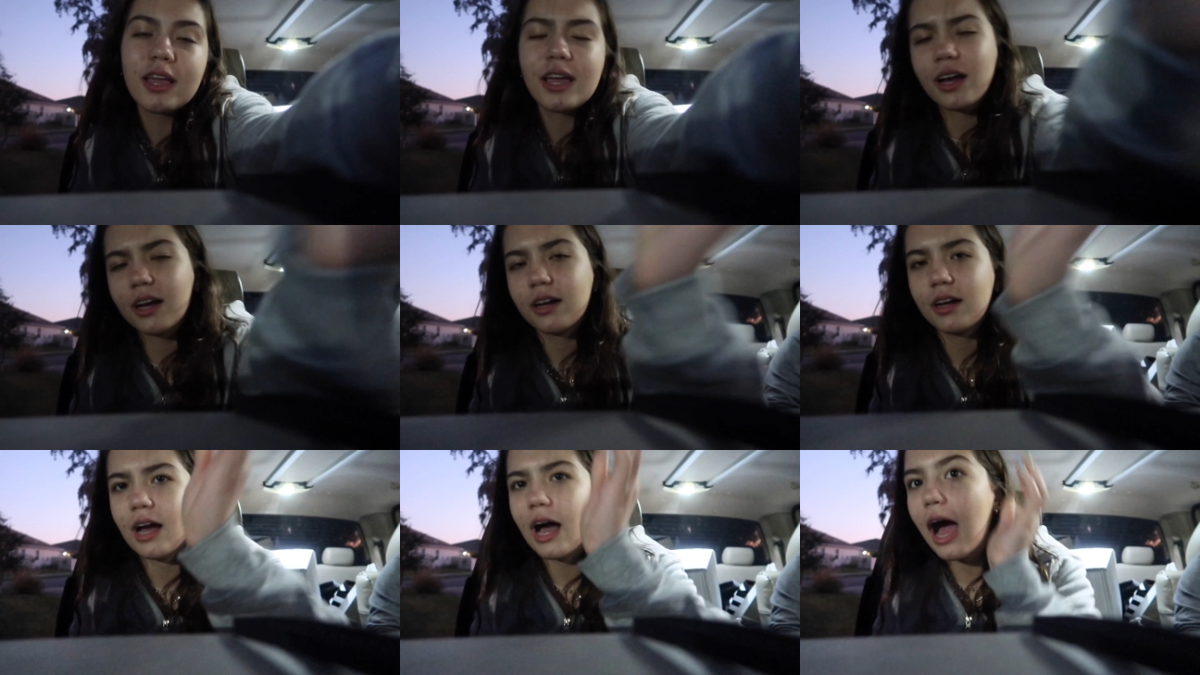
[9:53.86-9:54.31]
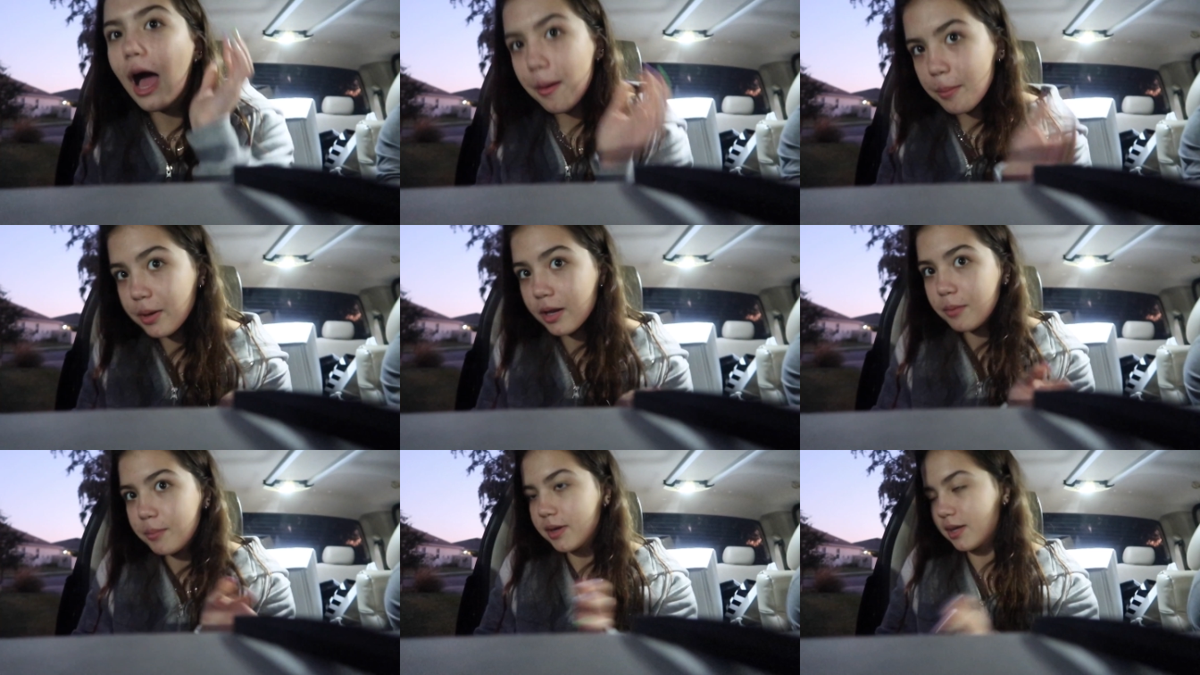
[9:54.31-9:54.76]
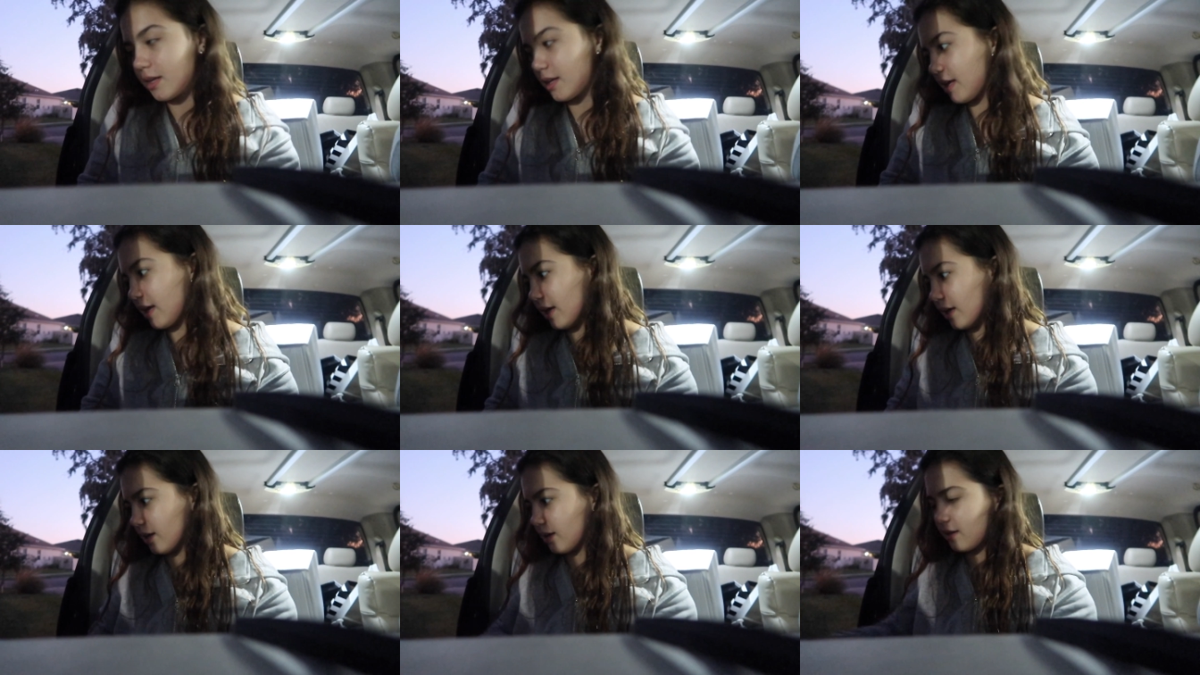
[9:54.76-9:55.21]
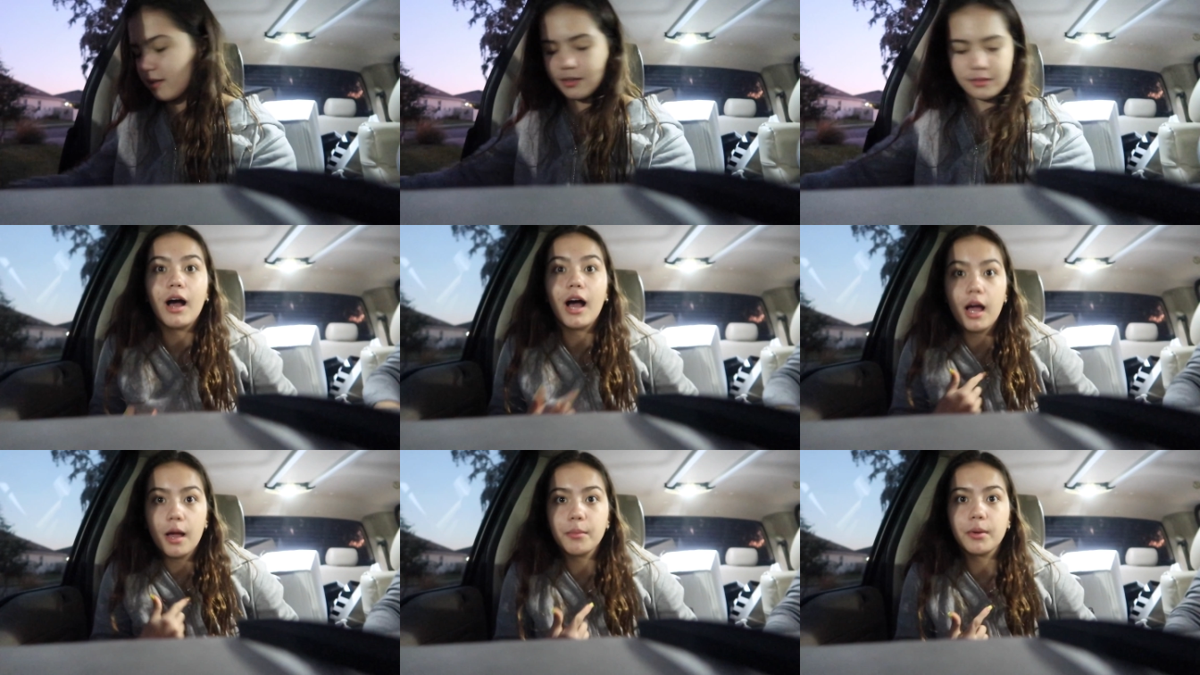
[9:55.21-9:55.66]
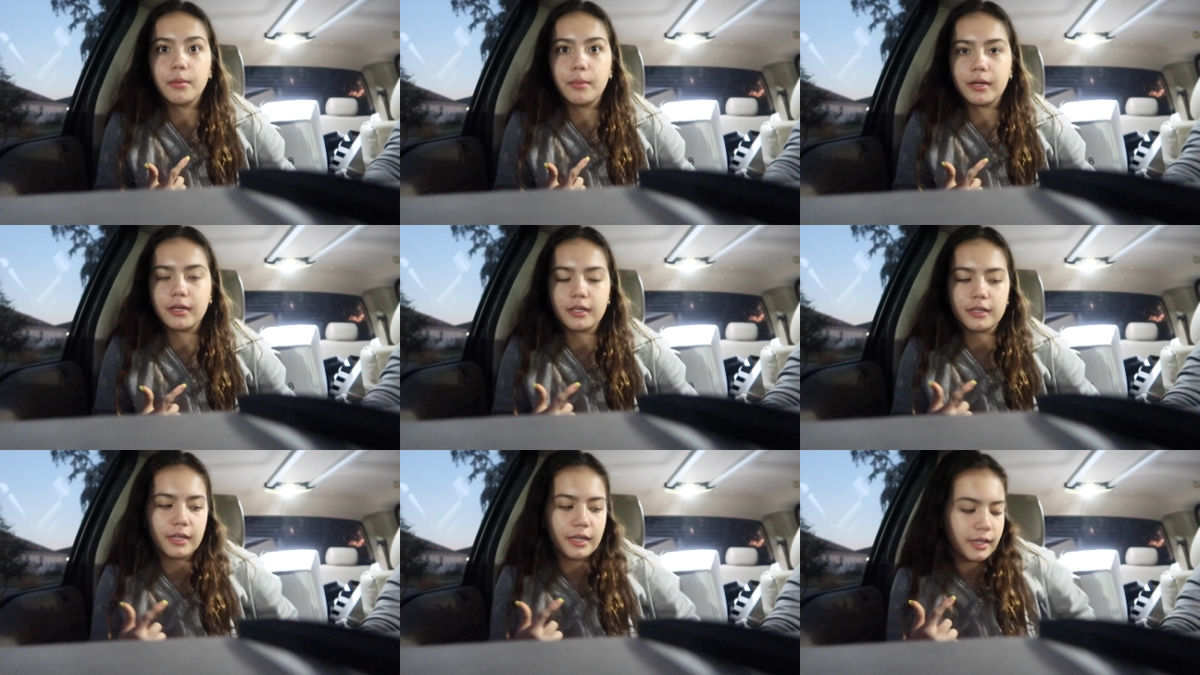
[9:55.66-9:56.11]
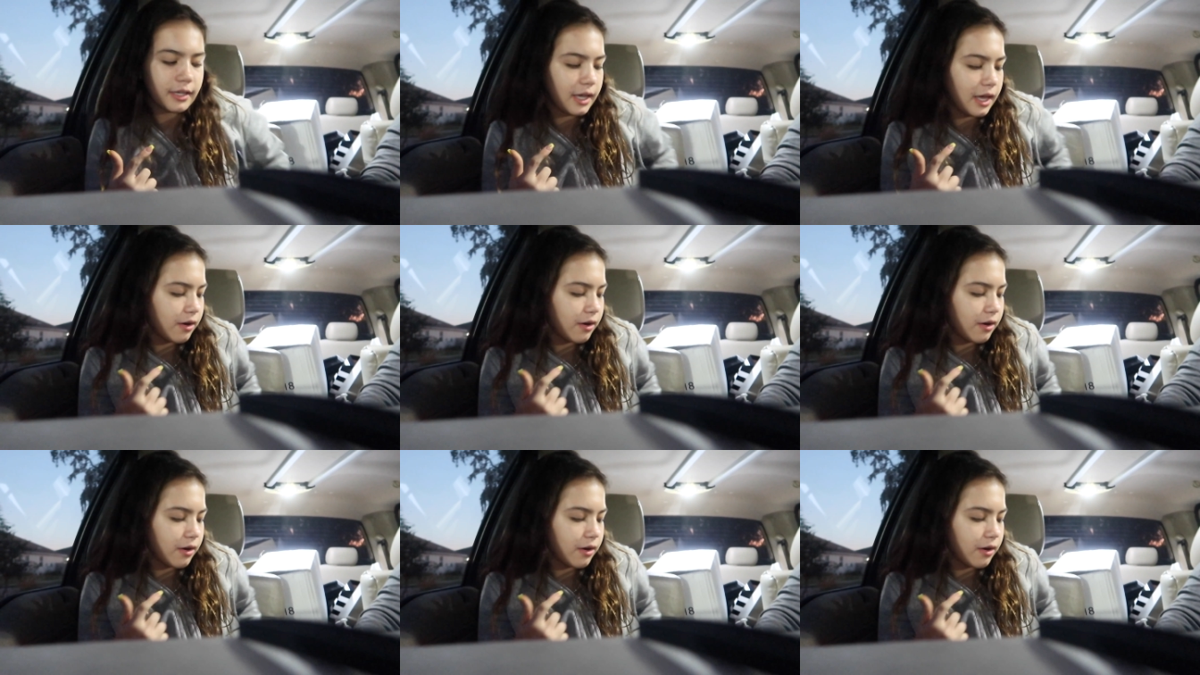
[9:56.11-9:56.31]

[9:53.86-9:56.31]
yeah, I'm gonna make a cake. I'm gonna make a cake.